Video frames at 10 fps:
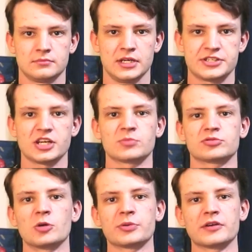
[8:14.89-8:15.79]
It's
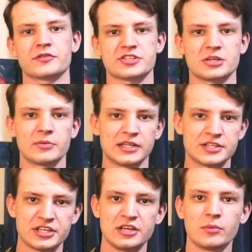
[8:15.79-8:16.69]
inappropriate for someone
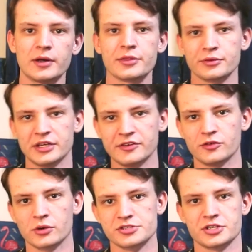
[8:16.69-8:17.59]
that's E1 through
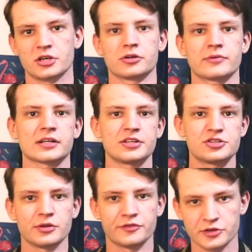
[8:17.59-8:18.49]
E4 to go directly
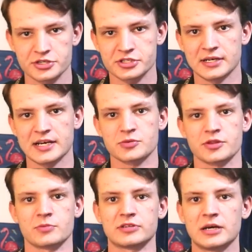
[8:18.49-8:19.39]
to a first class
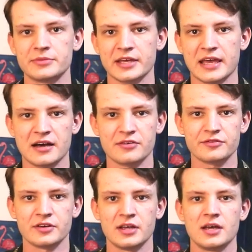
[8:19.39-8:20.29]
with a problem they
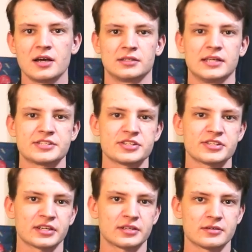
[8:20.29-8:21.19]
have. Unless it's
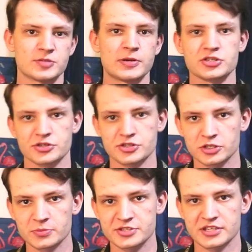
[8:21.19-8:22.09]
like a special
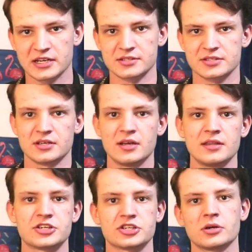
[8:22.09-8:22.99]
circumstance,
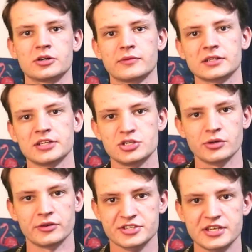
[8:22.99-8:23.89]
they should go directly
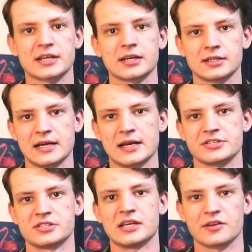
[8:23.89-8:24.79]
to a second
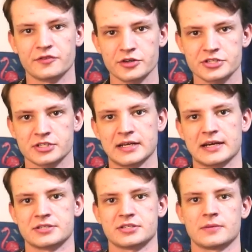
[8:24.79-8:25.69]
class, not a first
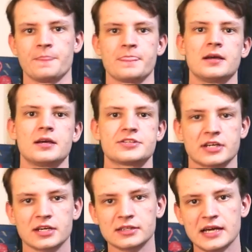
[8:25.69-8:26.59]
class.
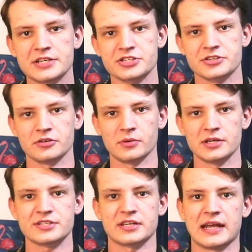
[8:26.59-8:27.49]
Second classes are the
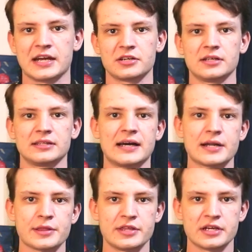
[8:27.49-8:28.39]
ones that handle a lot
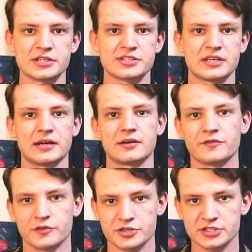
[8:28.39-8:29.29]
of things
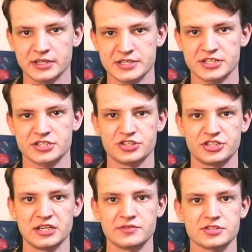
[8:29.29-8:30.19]
that first classes and
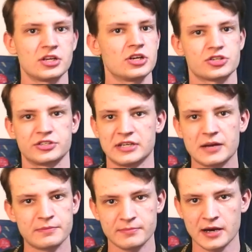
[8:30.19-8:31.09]
chiefs should
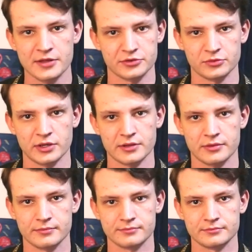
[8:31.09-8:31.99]
not be bothered
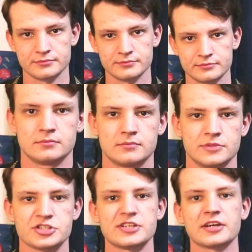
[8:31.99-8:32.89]
with.
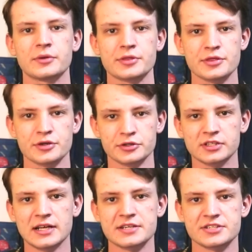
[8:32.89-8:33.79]
Just like with the third
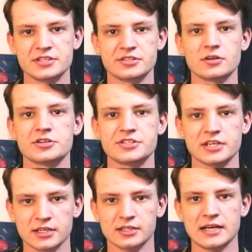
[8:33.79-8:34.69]
classes, there are
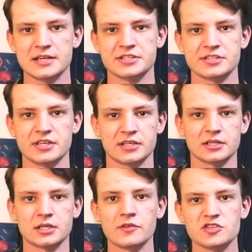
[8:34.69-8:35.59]
second classes that
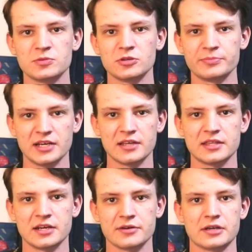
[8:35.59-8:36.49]
get comfortable being
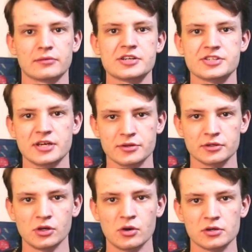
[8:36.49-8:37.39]
there, they rest on
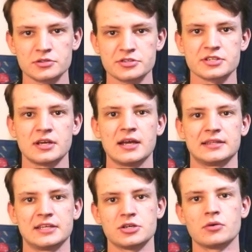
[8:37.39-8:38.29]
their laurels,
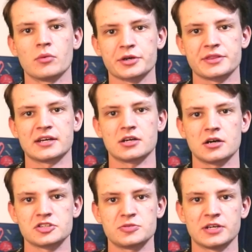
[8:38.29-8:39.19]
and they don't work that
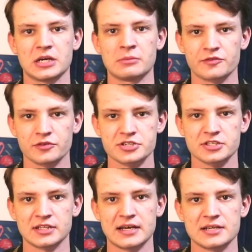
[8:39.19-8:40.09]
hard to become a first
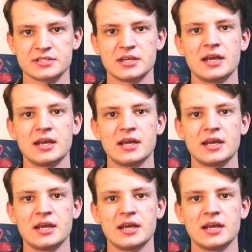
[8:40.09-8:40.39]
class.